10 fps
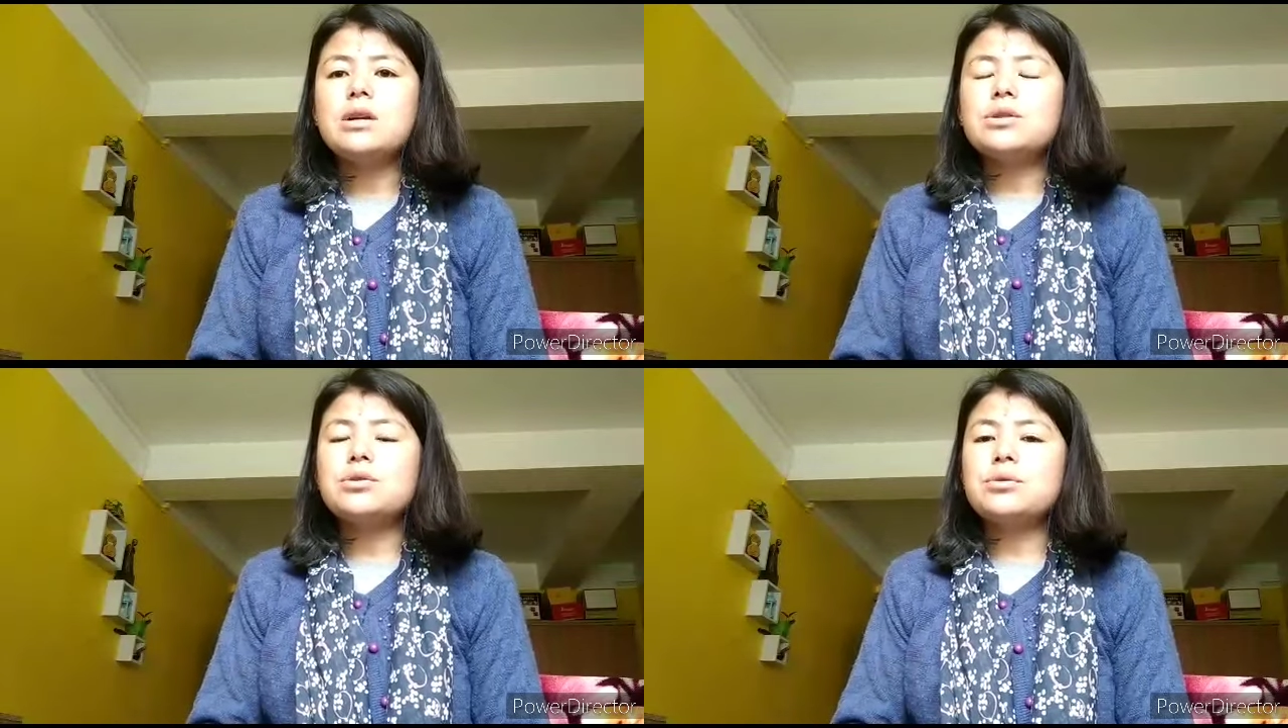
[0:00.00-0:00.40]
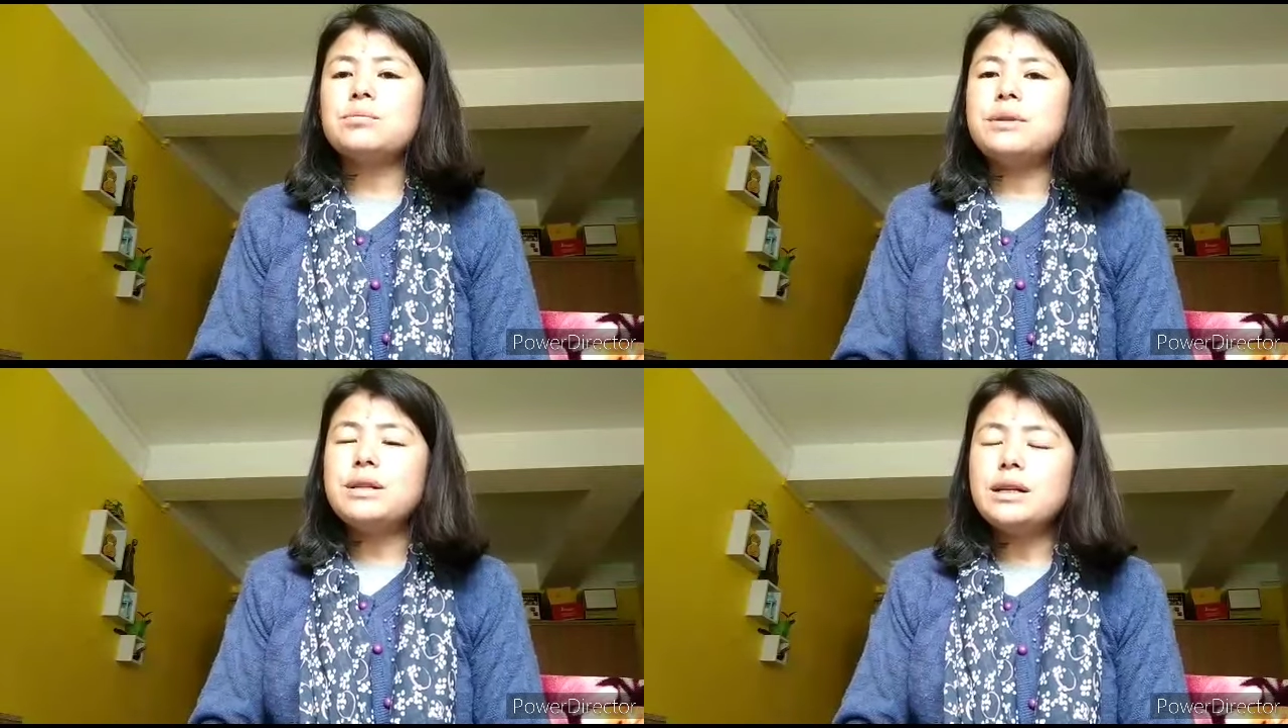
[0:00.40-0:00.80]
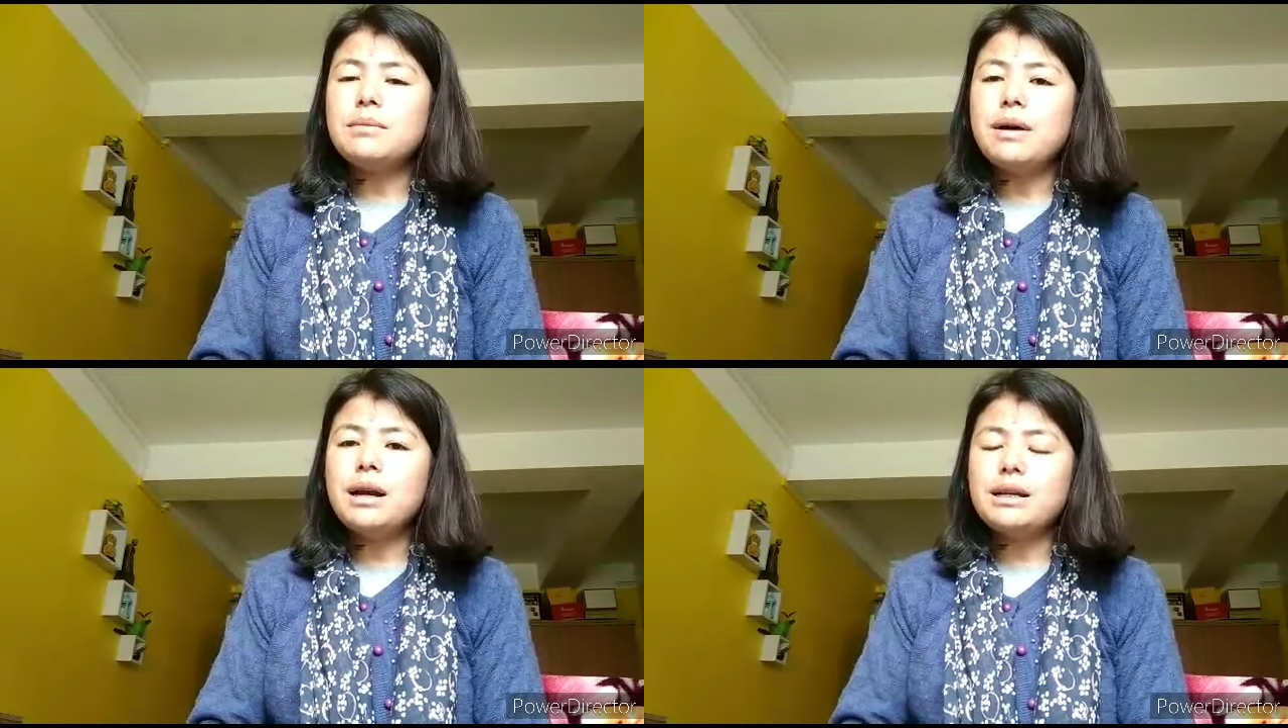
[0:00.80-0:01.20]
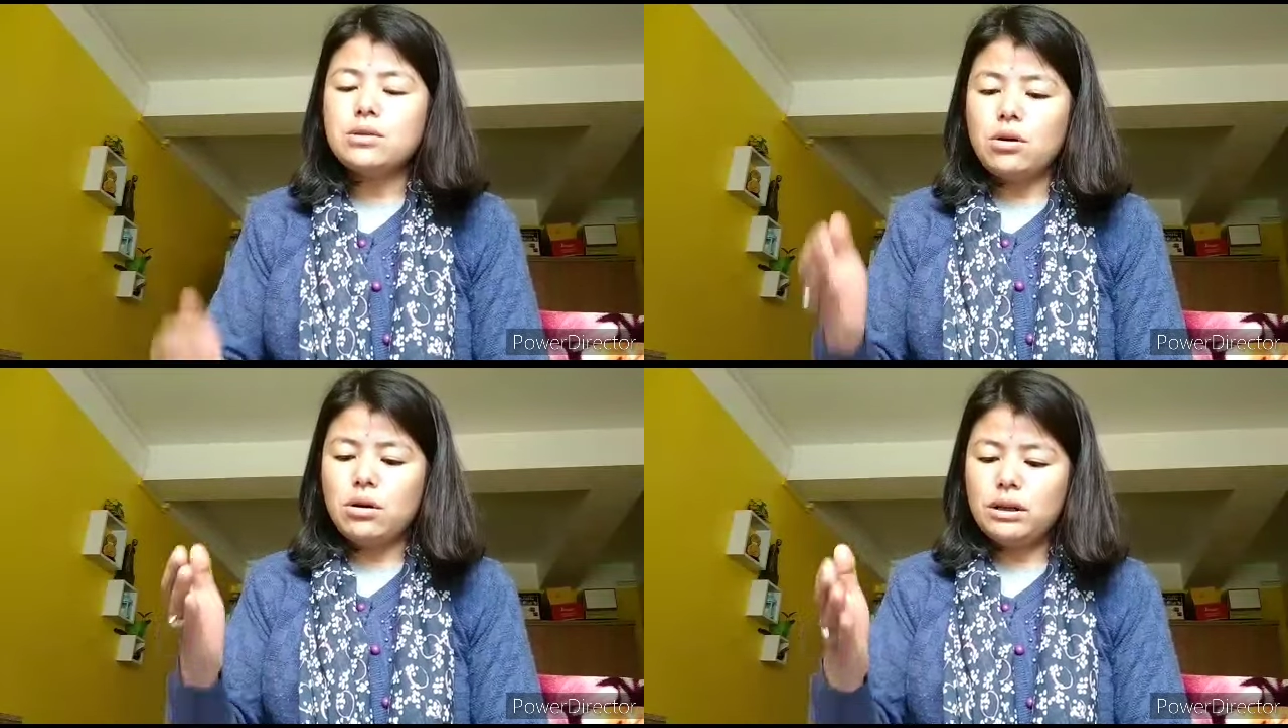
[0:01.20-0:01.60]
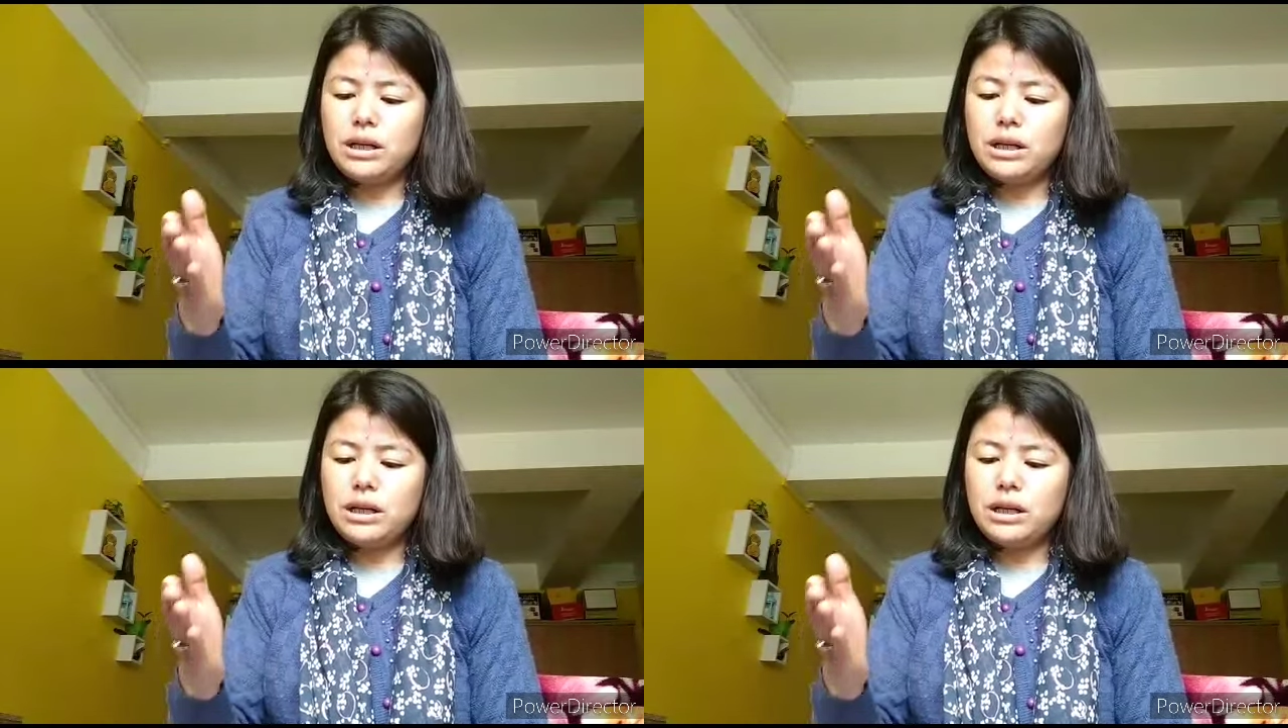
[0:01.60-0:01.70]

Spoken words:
So middle Himalayas or the